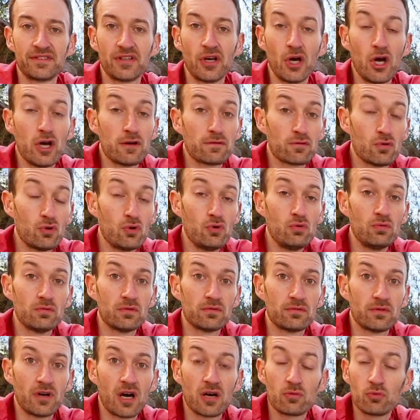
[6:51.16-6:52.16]
So overall,
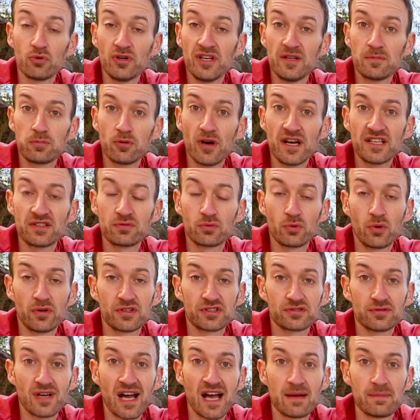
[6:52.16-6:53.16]
I'm really impressed with
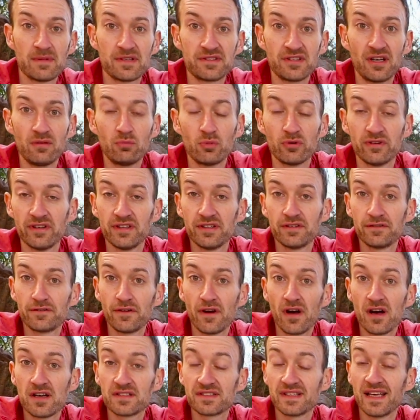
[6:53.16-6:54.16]
what SRAM has done with its
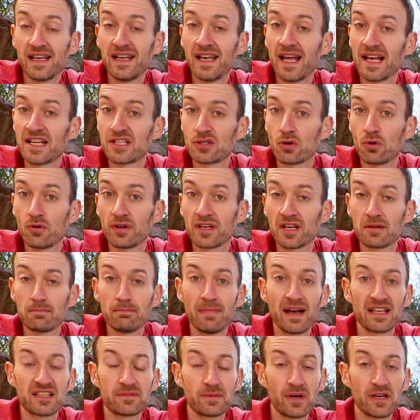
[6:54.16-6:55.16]
first
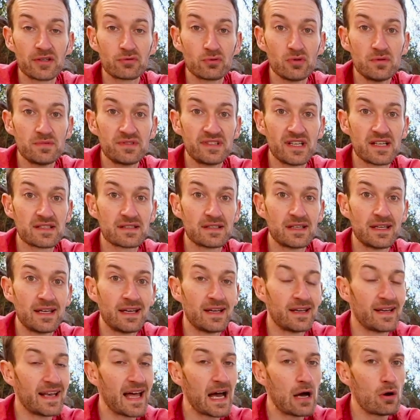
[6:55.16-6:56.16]
electronic mountain bike groupset.
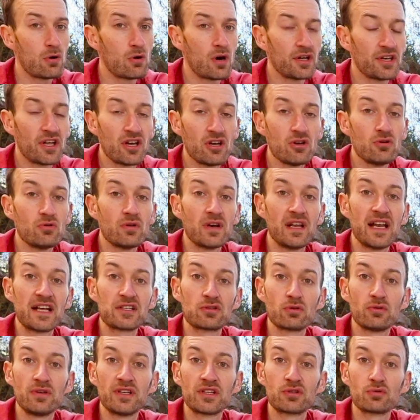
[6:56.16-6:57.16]
Now, I know
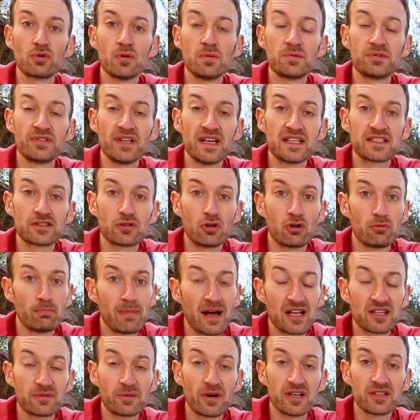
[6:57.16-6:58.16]
electronic groupsets
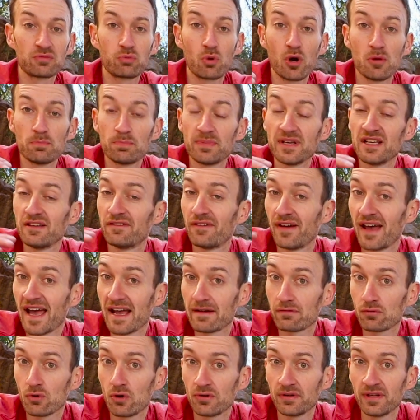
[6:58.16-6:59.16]
on mountain bikes won't be for
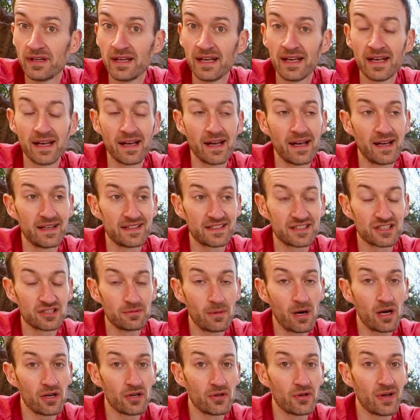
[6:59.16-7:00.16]
everyone.
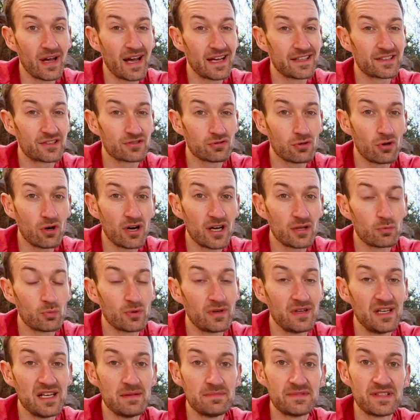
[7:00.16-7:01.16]
Shimano has tried
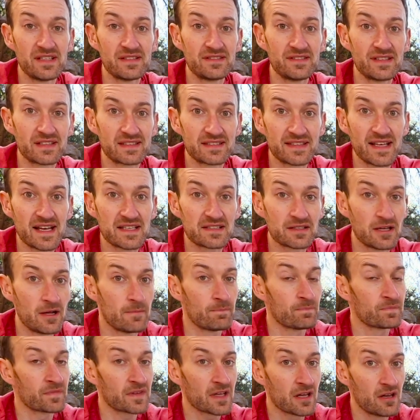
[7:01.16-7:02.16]
with limited success.
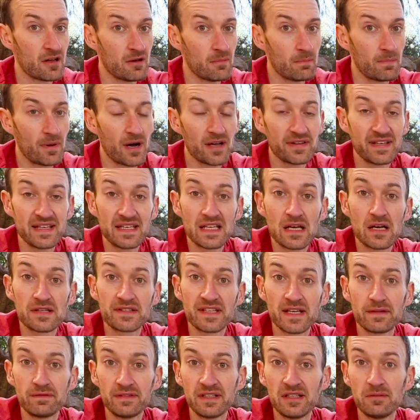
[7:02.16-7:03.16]
But I think there are
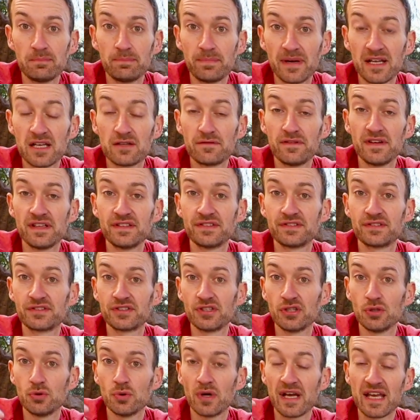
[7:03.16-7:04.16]
definitely benefits
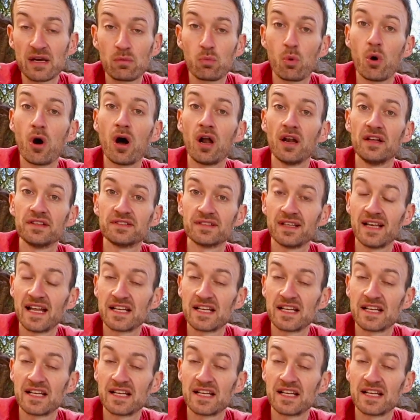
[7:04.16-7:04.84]
to a wireless